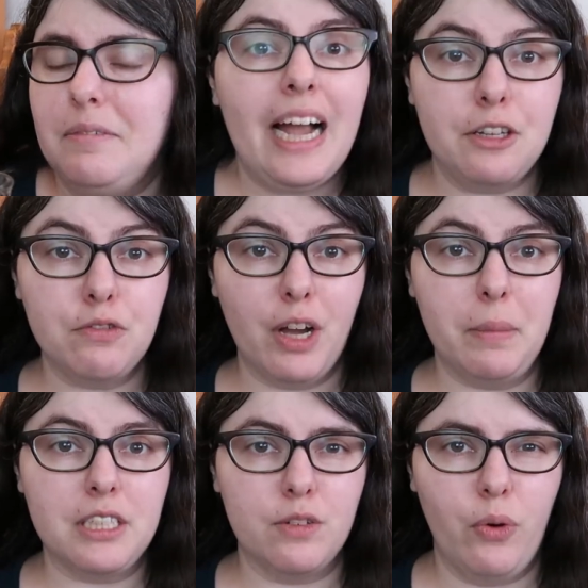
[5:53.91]
I do find
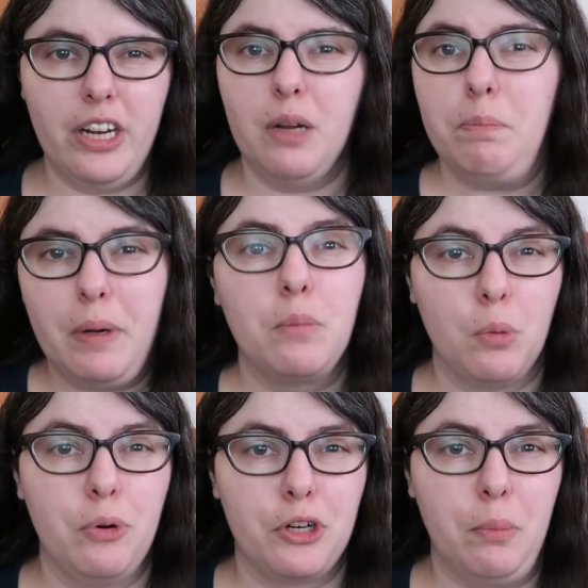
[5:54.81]
myself wanting a bit
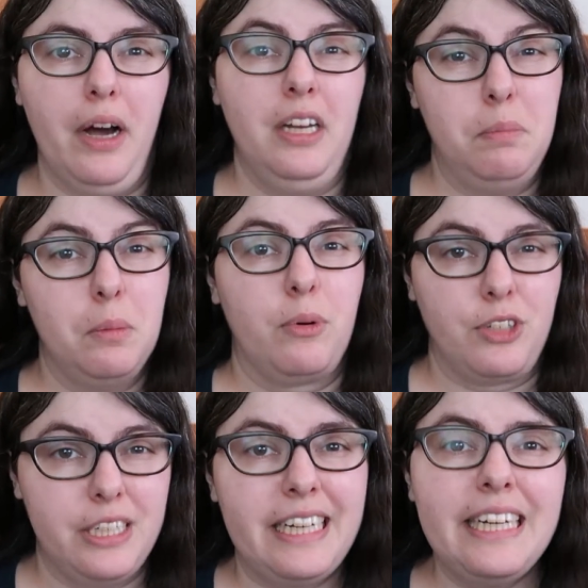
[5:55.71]
more bergamot and a bit
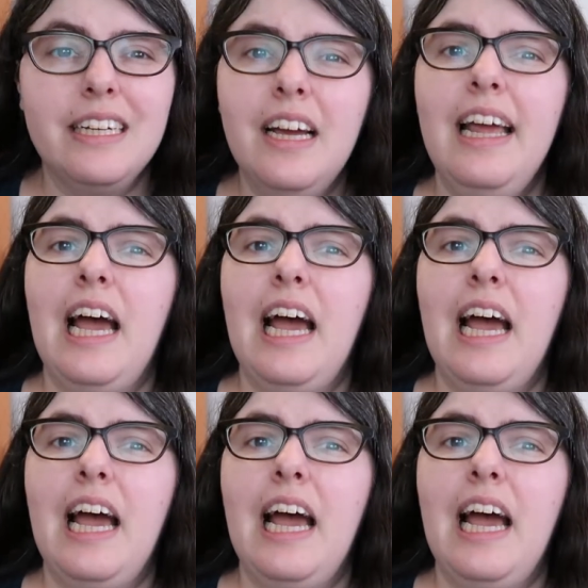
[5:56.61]
more tea.